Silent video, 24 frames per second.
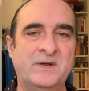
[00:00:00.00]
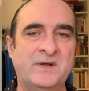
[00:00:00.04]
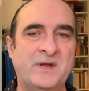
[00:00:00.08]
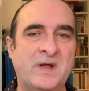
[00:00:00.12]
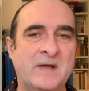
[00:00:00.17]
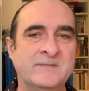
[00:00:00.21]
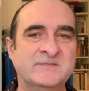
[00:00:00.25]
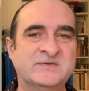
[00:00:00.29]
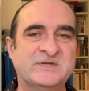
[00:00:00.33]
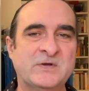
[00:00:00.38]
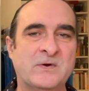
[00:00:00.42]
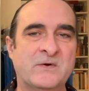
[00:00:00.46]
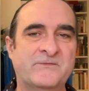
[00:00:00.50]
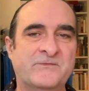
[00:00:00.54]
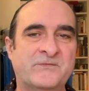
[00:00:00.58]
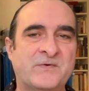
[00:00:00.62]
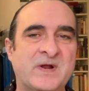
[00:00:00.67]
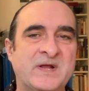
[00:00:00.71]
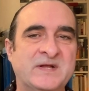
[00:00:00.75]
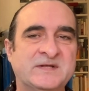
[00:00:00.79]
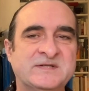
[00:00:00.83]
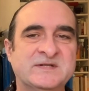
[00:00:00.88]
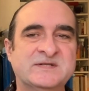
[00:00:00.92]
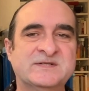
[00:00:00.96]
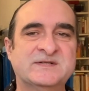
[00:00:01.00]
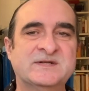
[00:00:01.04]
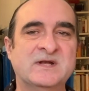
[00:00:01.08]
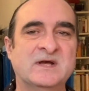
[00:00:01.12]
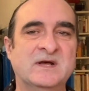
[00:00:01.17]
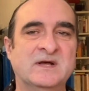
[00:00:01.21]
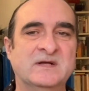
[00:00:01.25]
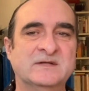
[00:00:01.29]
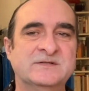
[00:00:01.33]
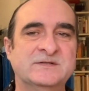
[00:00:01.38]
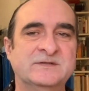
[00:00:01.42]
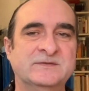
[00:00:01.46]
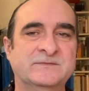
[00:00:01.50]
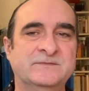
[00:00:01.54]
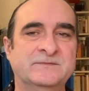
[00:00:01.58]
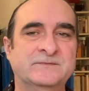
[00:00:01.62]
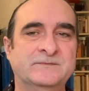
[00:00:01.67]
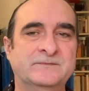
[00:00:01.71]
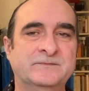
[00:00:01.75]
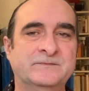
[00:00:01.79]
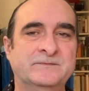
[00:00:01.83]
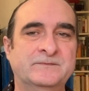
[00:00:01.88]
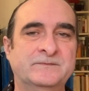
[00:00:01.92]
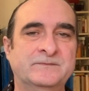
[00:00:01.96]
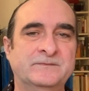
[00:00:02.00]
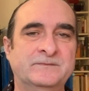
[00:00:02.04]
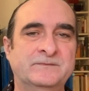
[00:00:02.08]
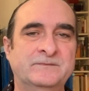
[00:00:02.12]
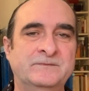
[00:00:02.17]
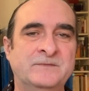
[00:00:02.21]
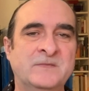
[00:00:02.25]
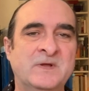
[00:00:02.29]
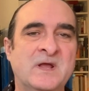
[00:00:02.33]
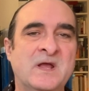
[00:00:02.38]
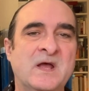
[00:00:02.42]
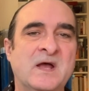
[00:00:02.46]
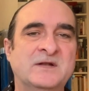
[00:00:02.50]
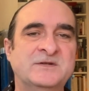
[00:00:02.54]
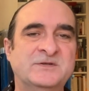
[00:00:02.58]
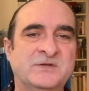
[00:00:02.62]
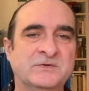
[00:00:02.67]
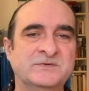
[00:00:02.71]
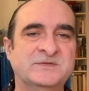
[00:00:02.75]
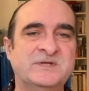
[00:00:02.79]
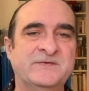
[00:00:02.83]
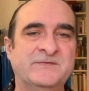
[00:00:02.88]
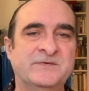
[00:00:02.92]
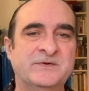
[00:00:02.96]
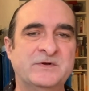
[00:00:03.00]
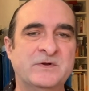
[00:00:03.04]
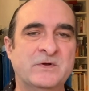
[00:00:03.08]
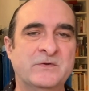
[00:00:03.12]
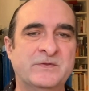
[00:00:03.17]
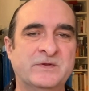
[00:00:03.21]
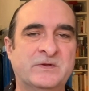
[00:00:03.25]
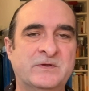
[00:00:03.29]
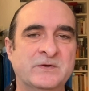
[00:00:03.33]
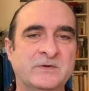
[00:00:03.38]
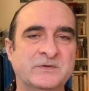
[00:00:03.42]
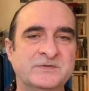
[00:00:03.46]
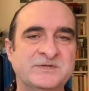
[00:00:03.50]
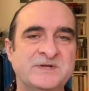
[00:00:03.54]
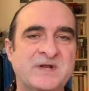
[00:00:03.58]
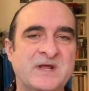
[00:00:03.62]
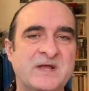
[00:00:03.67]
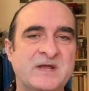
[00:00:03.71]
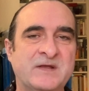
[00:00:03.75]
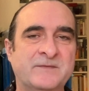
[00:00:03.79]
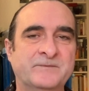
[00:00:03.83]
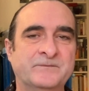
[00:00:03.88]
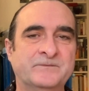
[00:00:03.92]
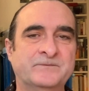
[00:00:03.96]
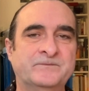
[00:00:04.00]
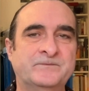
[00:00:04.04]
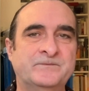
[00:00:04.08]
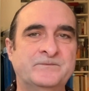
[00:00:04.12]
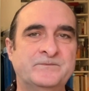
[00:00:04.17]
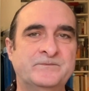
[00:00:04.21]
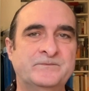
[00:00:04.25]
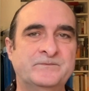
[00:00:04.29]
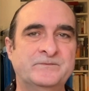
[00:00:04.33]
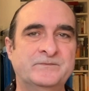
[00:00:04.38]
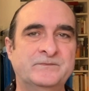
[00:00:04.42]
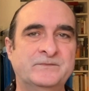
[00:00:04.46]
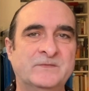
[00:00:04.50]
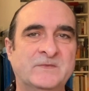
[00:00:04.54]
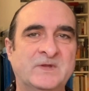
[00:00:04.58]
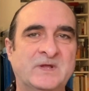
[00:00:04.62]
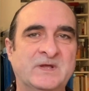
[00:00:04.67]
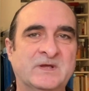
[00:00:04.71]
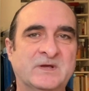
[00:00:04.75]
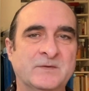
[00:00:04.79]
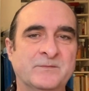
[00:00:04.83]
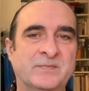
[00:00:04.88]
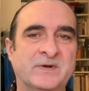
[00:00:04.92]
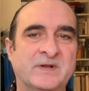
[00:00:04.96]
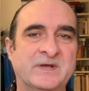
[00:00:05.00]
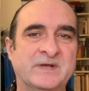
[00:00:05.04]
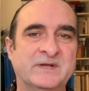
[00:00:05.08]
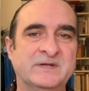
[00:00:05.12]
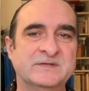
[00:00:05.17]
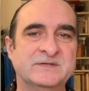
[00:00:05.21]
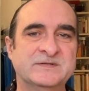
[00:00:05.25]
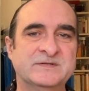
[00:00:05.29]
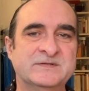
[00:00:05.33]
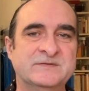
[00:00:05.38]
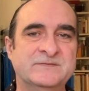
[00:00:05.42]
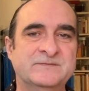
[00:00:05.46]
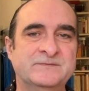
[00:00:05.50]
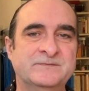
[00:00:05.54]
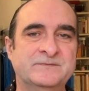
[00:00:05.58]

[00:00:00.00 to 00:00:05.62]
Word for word: I'm so afraid to start. And don't even know the girl's name, he complains.